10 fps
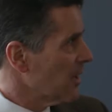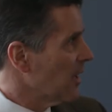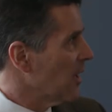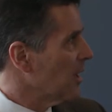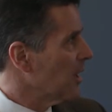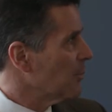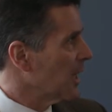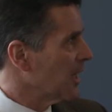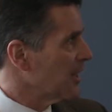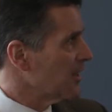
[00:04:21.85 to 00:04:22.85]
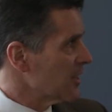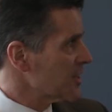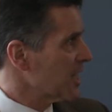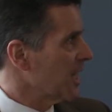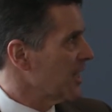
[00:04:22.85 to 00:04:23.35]
And in this
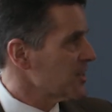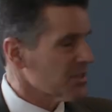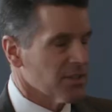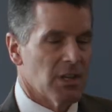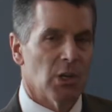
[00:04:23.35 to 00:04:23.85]
case,